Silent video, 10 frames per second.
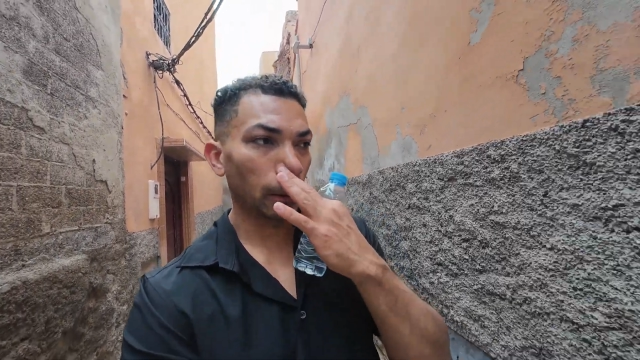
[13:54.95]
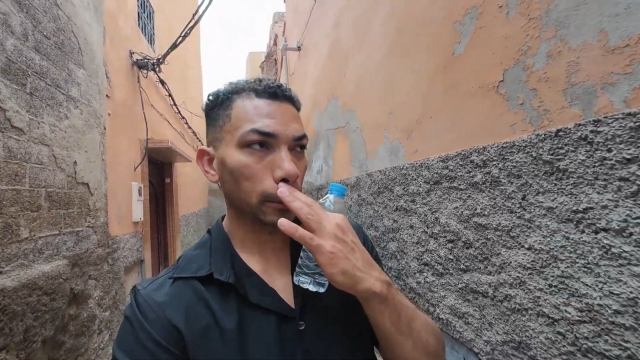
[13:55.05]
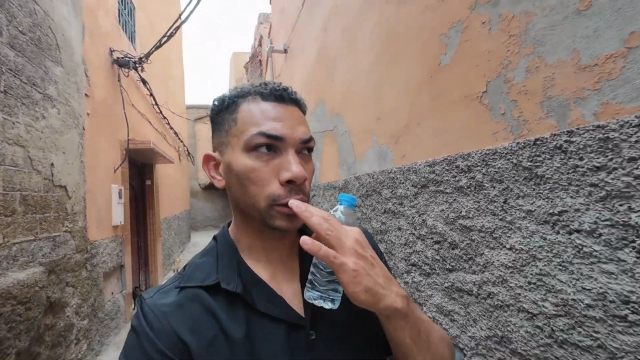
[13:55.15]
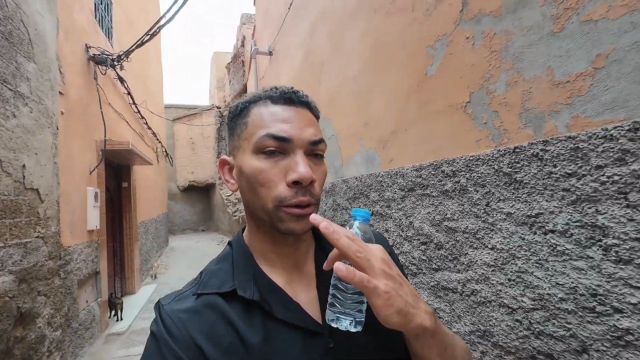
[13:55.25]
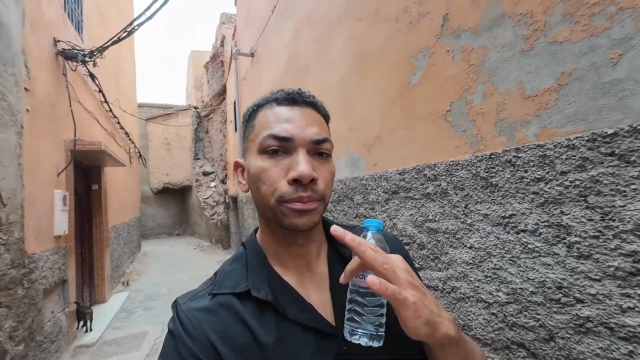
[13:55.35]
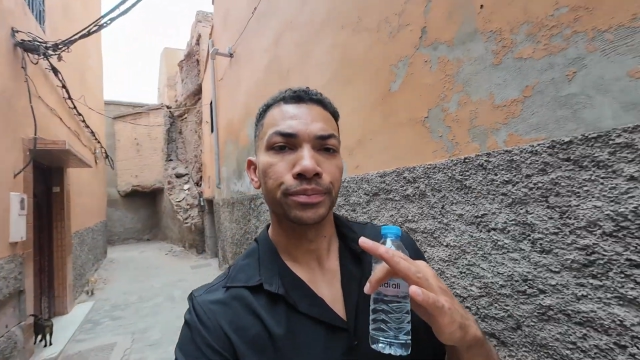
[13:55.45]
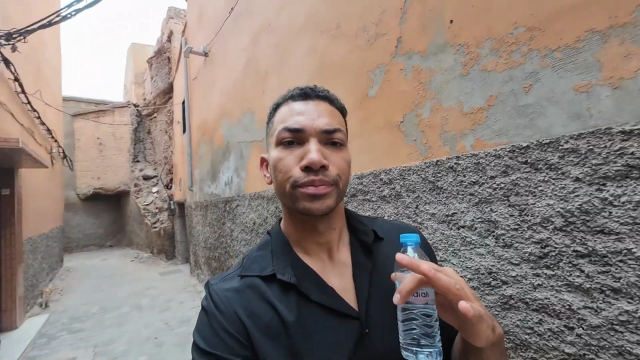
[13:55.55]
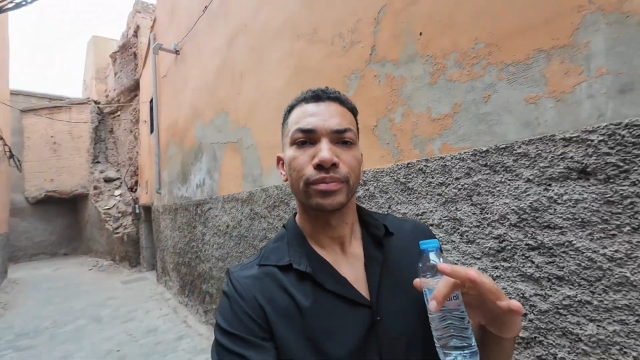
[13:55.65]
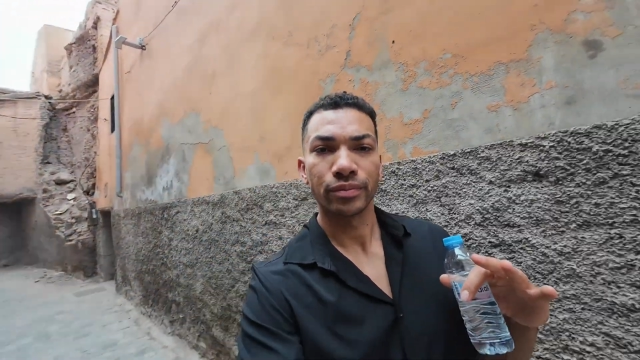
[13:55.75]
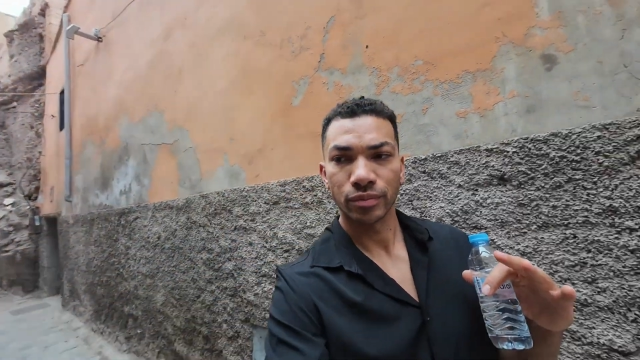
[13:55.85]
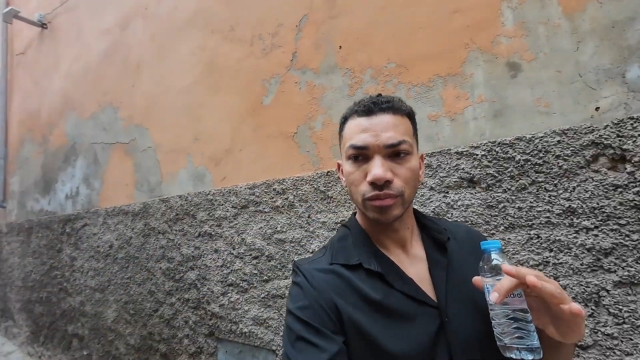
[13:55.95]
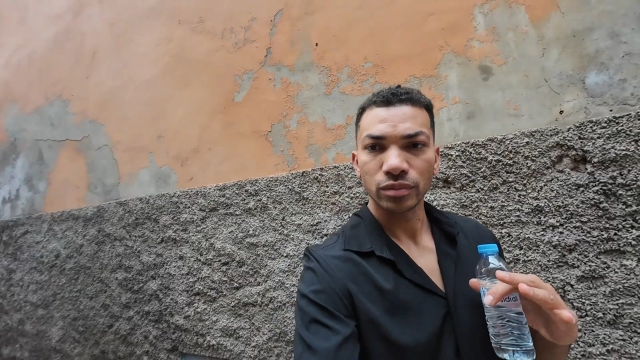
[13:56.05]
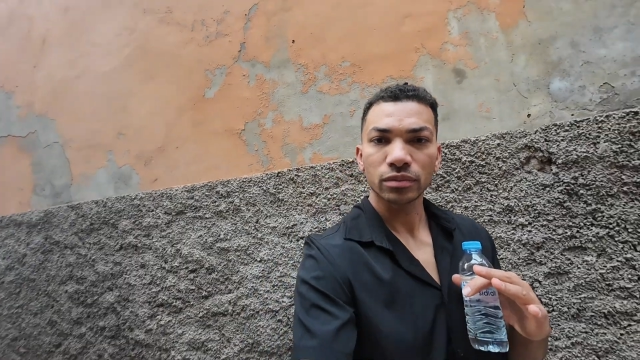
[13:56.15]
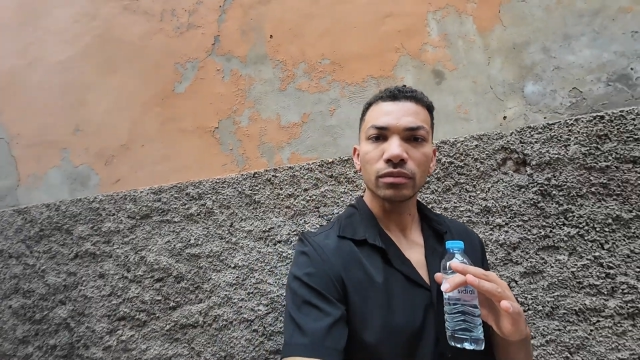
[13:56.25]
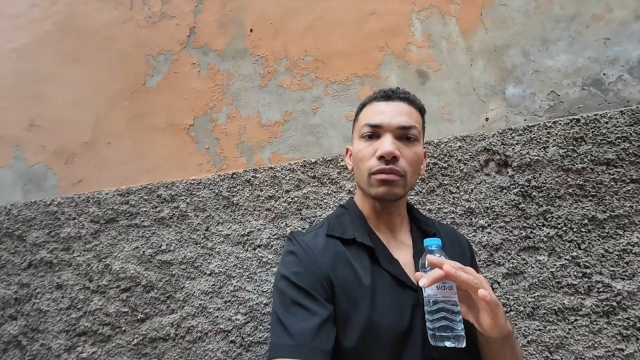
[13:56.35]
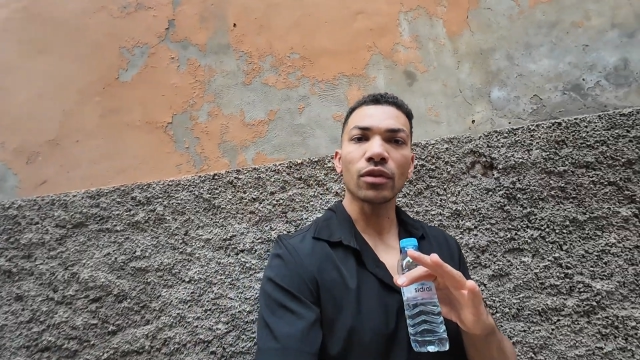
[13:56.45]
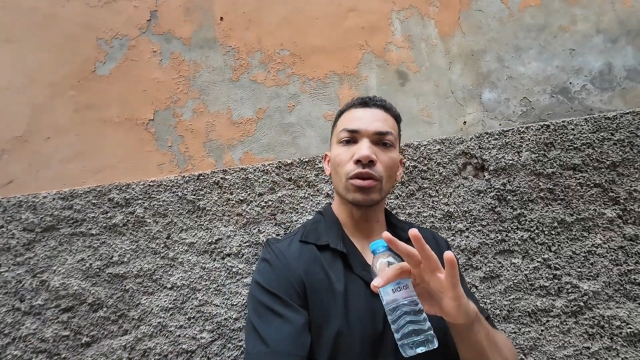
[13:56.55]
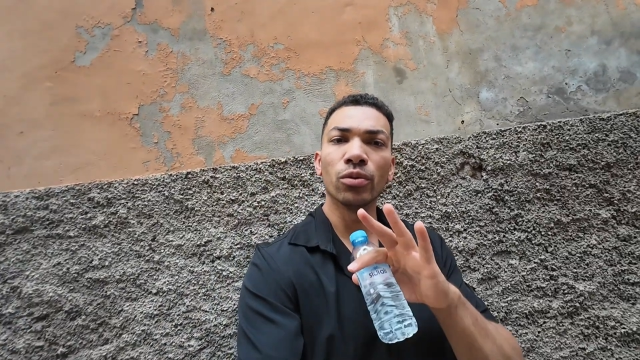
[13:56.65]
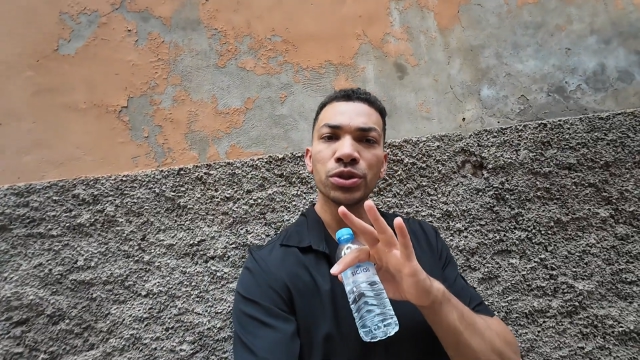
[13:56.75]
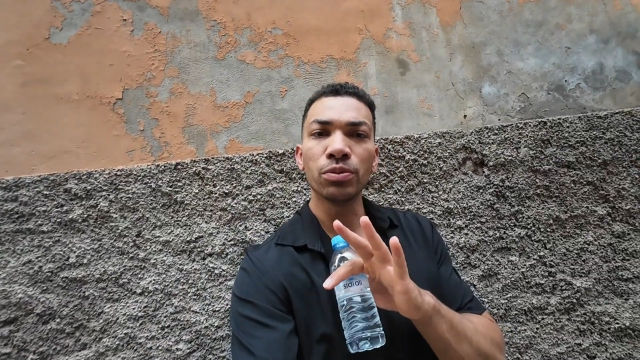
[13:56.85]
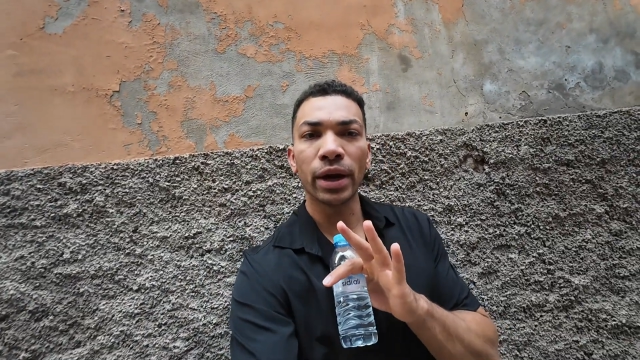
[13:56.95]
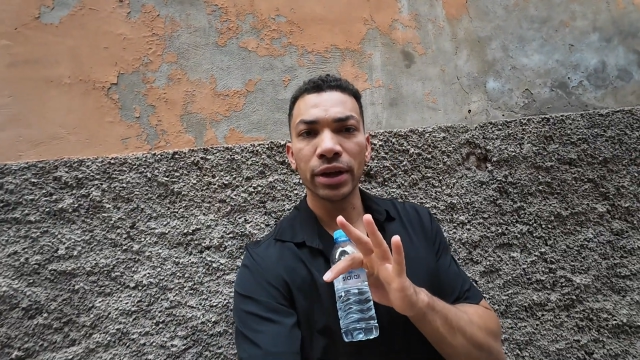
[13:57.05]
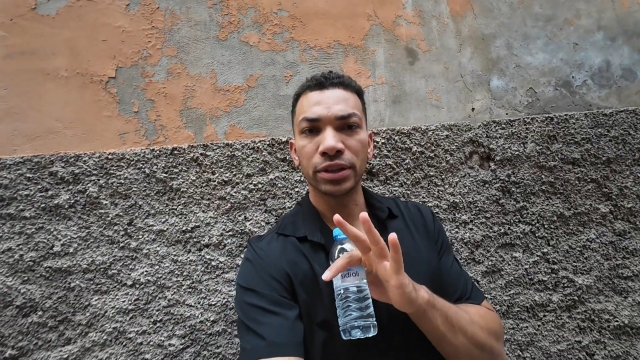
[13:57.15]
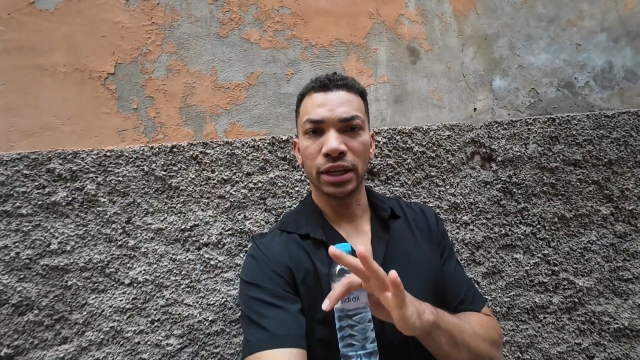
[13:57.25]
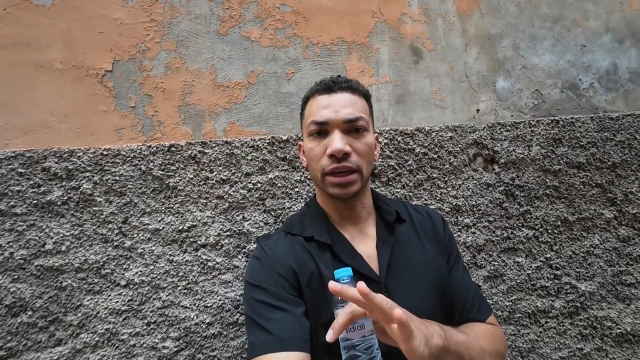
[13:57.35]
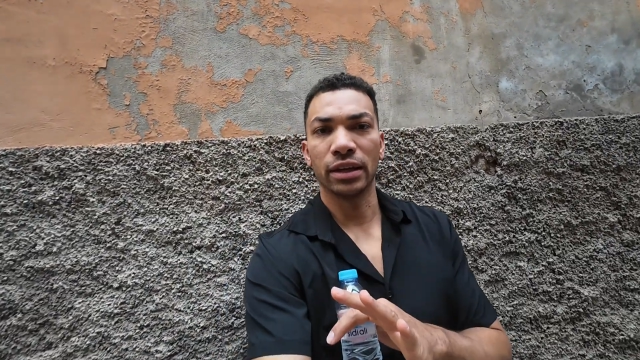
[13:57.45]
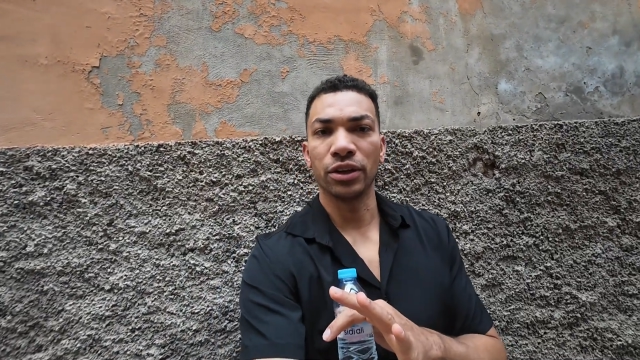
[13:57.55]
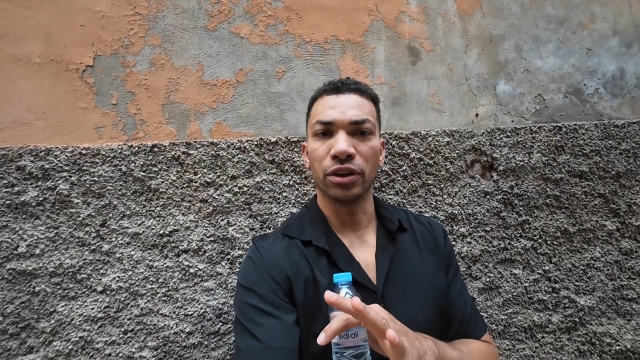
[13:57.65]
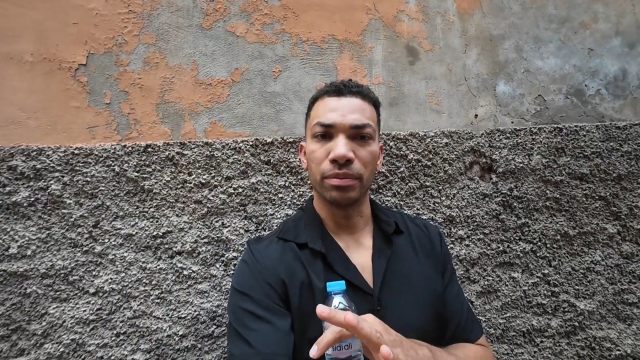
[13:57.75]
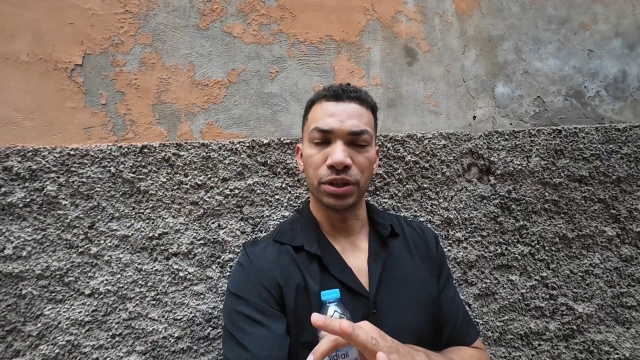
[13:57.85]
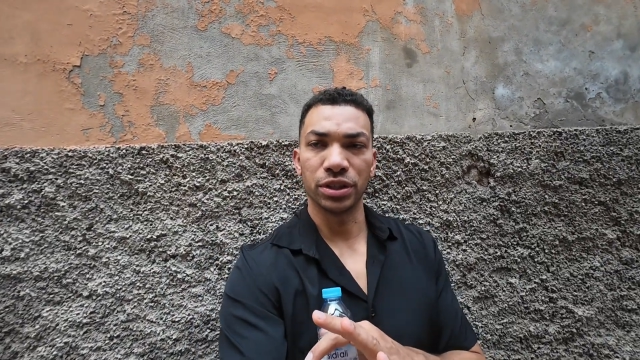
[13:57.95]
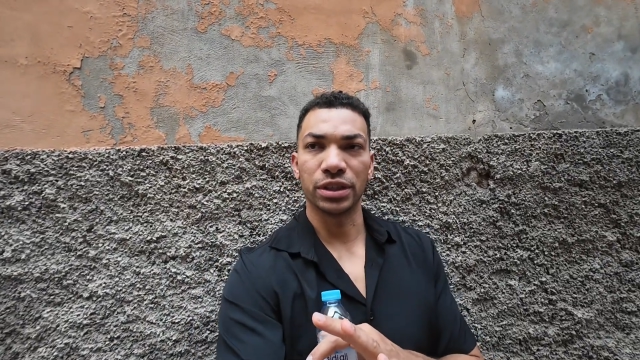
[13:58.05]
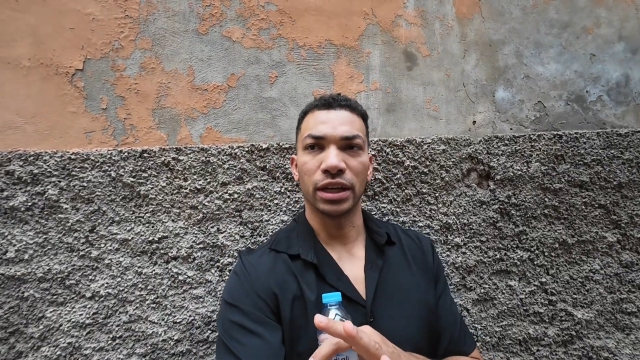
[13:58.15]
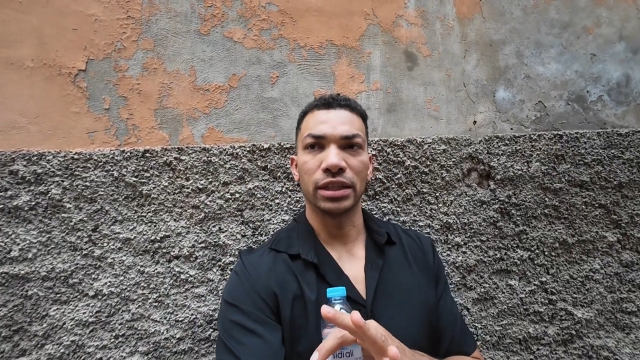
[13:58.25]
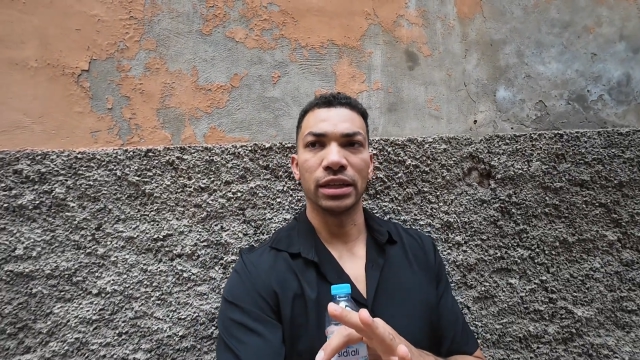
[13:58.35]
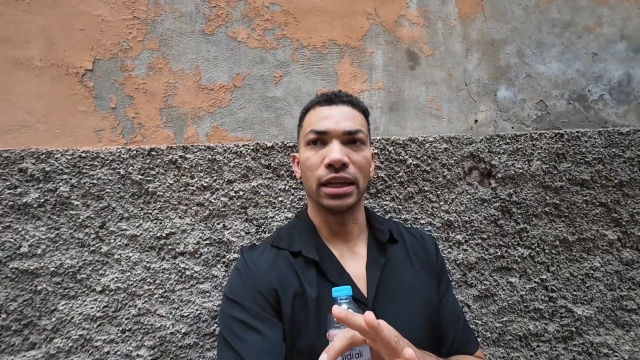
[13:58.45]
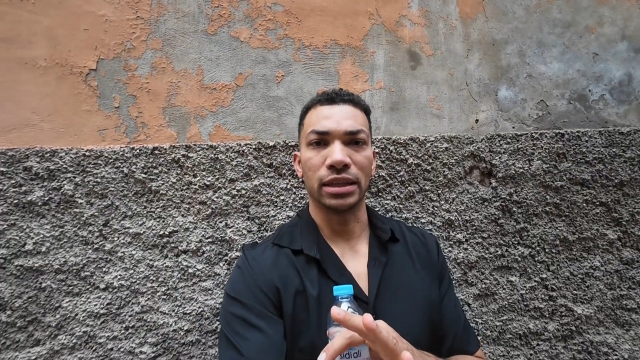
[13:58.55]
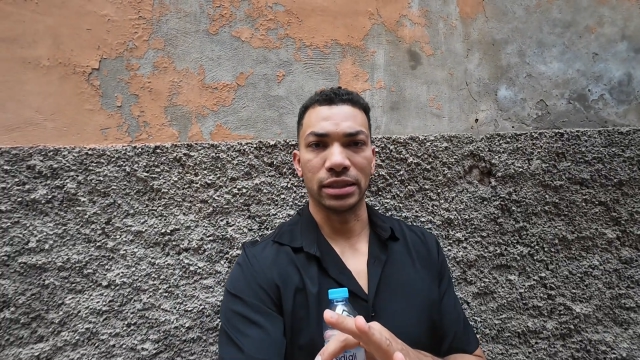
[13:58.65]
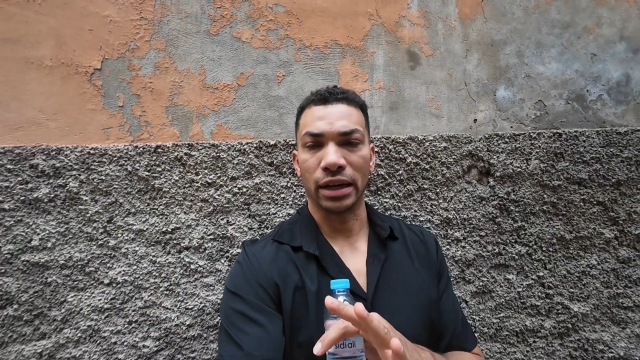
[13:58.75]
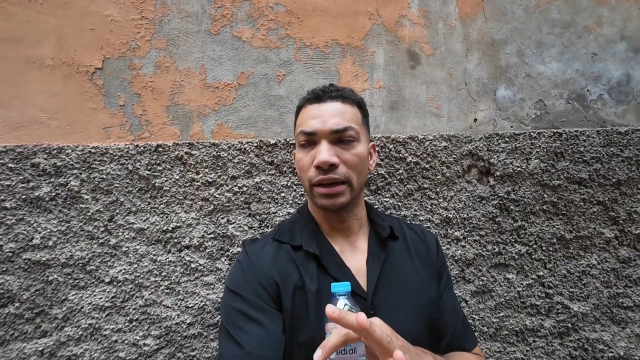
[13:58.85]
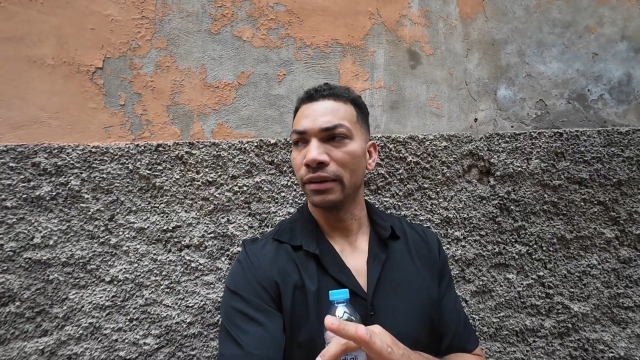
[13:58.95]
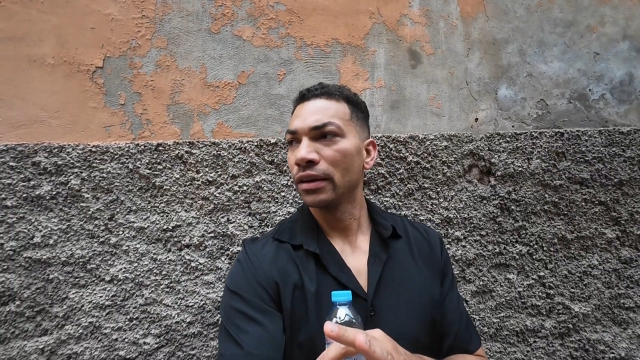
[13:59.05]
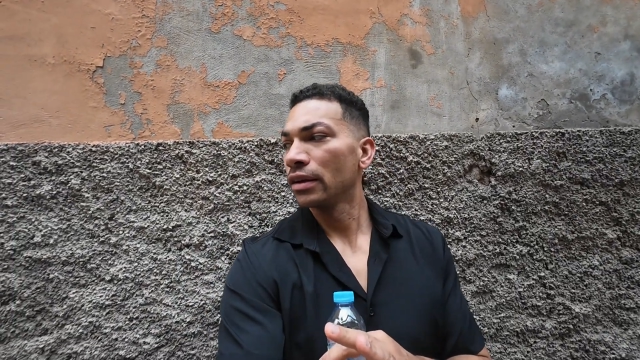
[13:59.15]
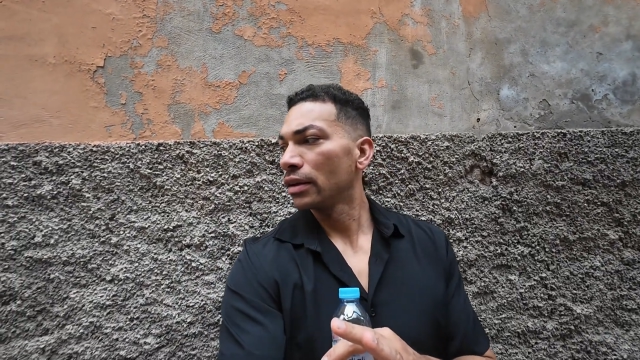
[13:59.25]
So once you buy your ticket, your admission ticket to get inside, you